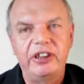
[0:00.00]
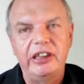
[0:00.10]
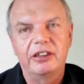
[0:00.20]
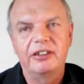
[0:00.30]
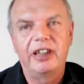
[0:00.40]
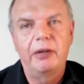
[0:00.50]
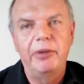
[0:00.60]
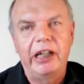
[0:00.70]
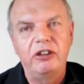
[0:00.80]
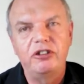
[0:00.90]

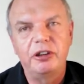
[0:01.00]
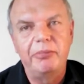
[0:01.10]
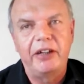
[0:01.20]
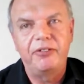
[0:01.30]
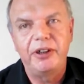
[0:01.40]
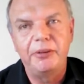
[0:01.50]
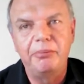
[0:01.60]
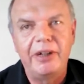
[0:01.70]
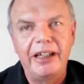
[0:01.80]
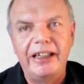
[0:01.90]
decontamination method
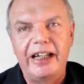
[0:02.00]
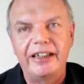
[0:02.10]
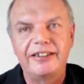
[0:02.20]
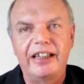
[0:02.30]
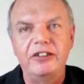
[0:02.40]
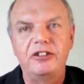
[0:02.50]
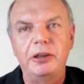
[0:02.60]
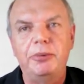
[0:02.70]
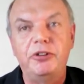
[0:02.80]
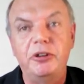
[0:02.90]
that
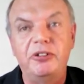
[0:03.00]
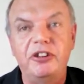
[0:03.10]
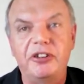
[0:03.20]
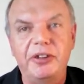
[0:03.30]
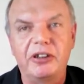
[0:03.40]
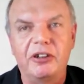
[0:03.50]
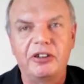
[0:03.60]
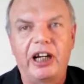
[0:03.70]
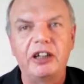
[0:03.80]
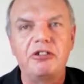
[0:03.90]
essentially produces something
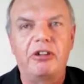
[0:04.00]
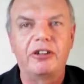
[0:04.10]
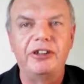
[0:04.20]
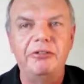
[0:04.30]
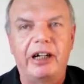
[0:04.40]
called hydroxy